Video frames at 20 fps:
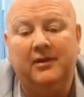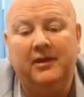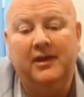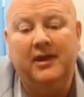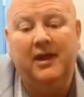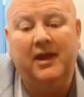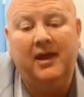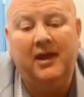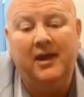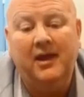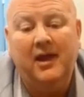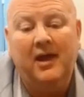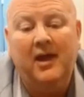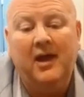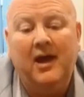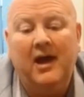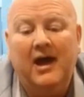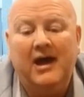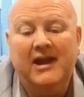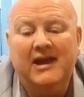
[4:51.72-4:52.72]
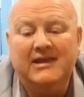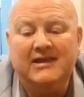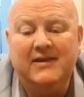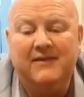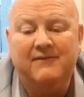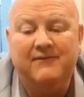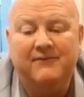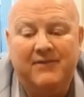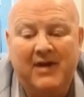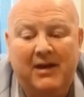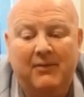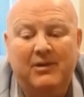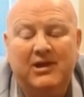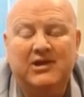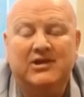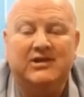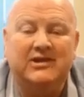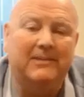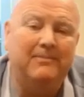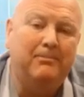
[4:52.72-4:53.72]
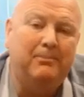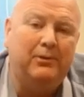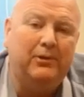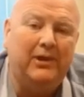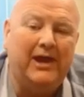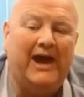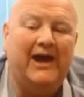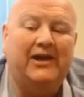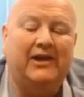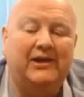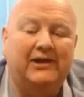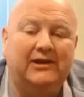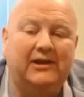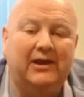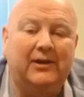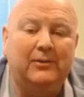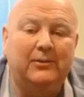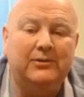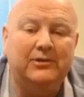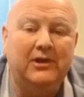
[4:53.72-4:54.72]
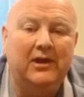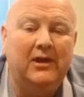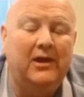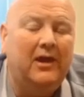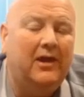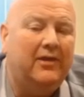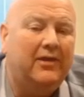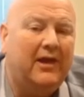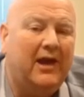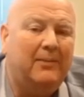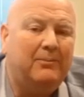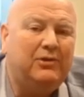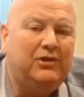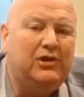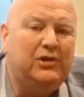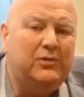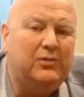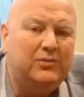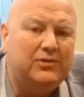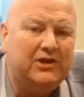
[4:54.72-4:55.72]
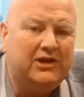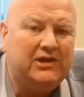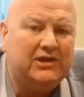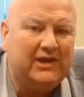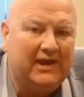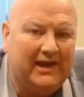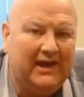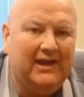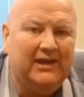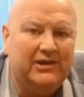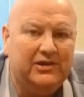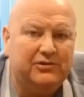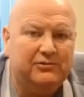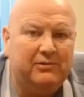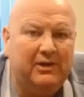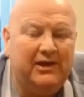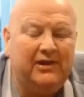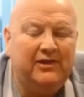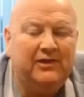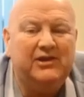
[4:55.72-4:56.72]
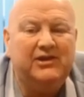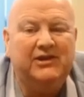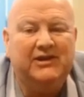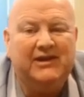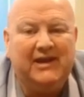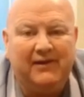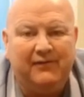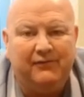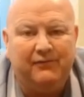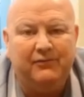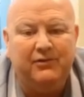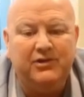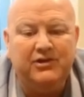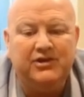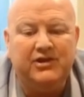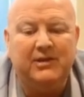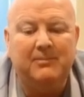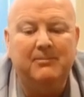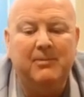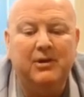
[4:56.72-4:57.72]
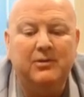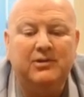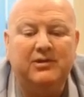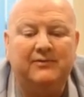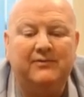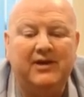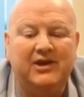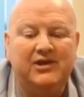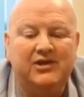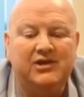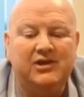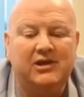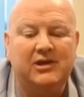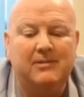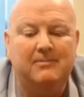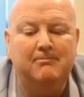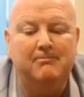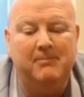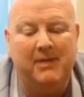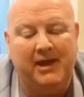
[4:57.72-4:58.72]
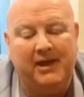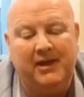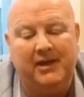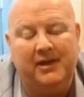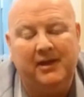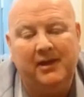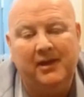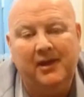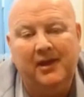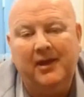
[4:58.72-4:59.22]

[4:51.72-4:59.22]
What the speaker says: Yeah? And here's a very simple anecdote that I'm using to illustrate the difference that motivation can make.